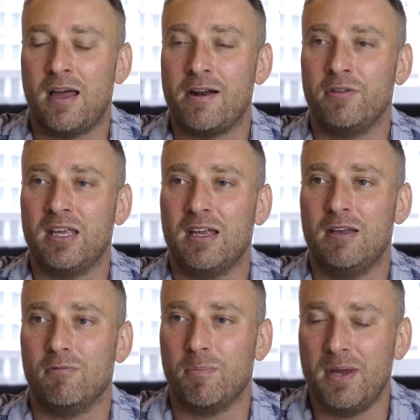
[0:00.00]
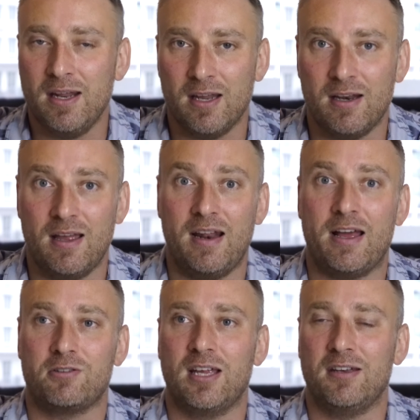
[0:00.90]
not only can you repeat it, it
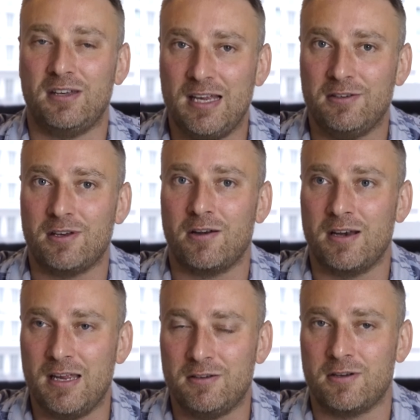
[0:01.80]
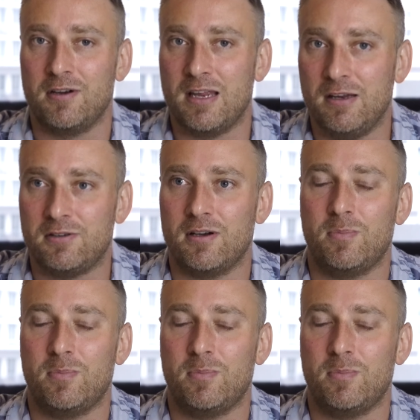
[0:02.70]
actually gets easier and easier and easier,